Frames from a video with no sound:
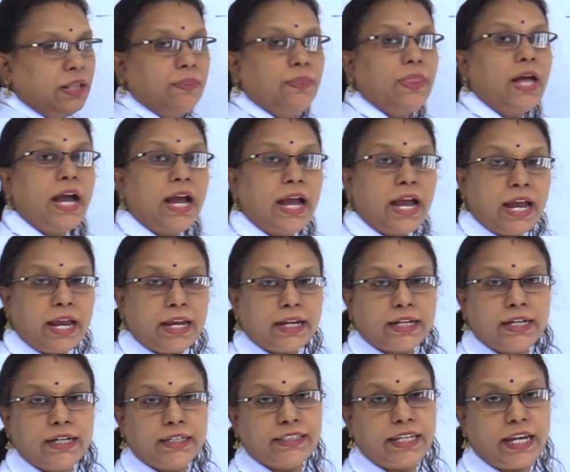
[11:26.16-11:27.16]
the
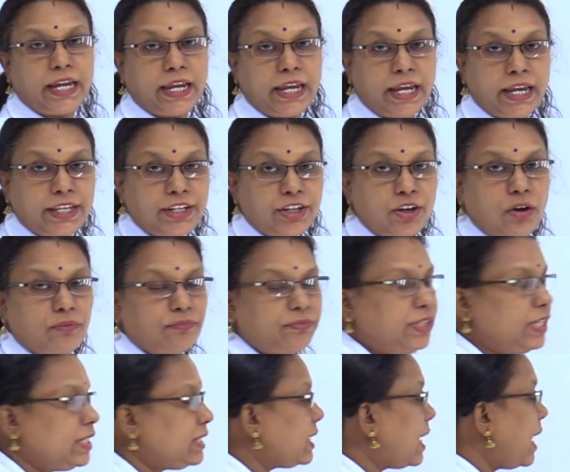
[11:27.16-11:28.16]
angle, the area of
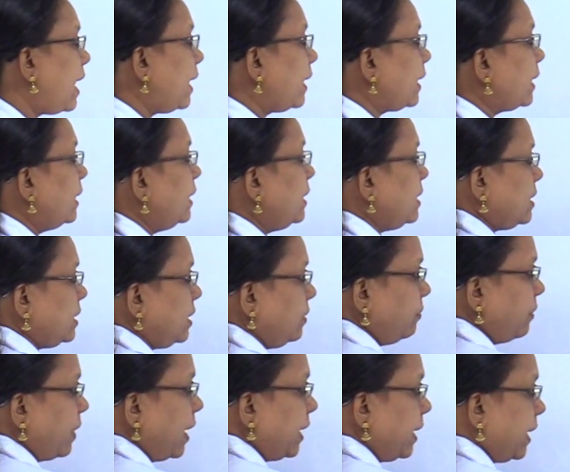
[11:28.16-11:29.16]
this angle is
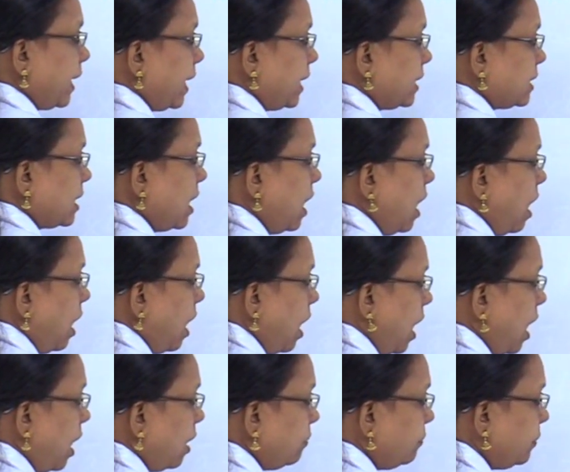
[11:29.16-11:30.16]
defined as
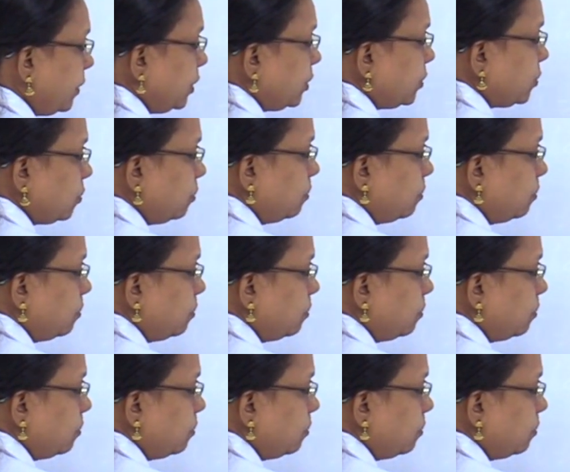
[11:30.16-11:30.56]
half into